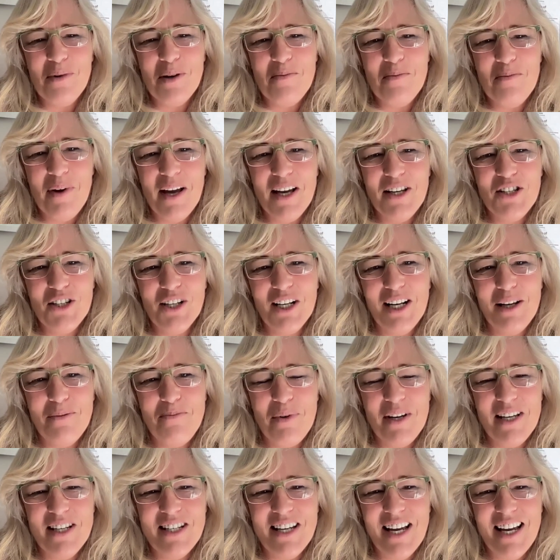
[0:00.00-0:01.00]
to be magically
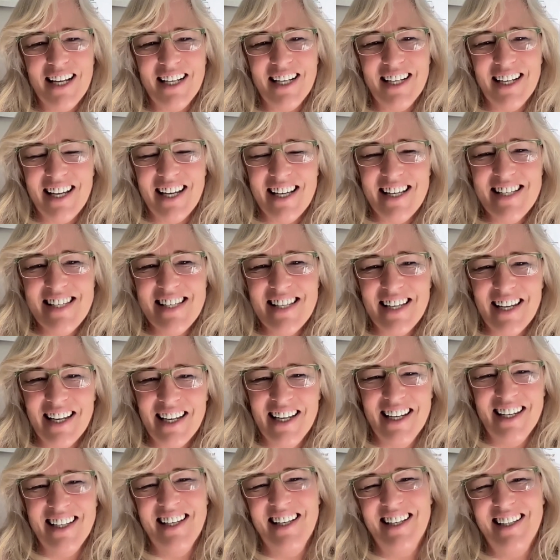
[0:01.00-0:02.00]
better and
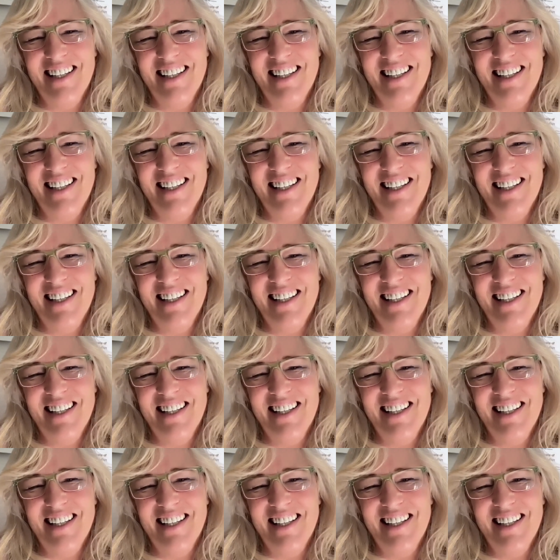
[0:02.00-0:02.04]
easier.